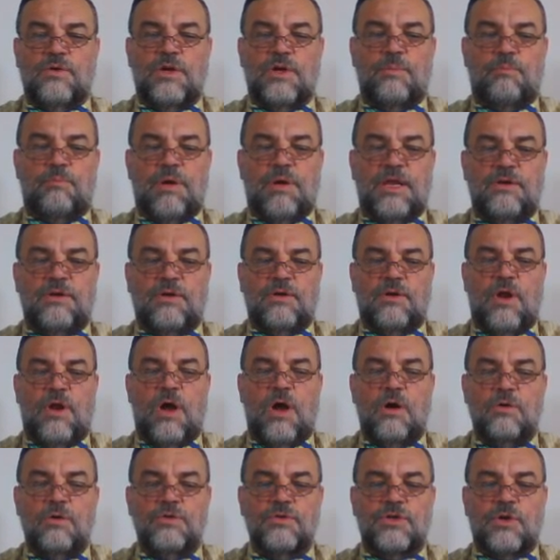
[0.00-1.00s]
depend on
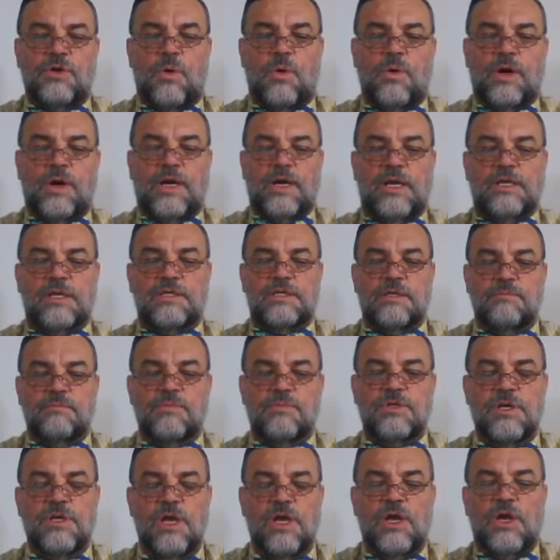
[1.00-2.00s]
host
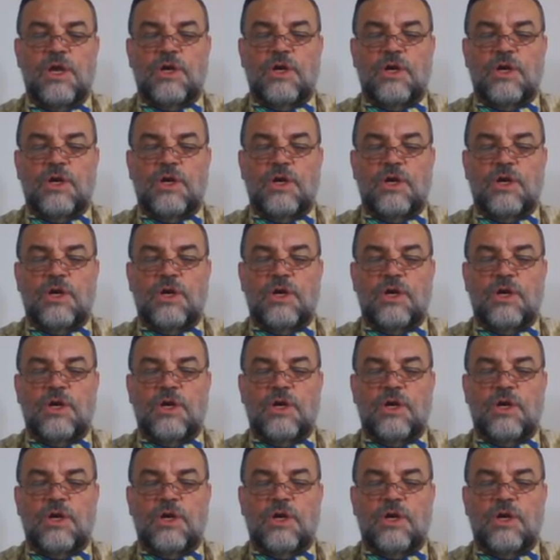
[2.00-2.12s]
organisms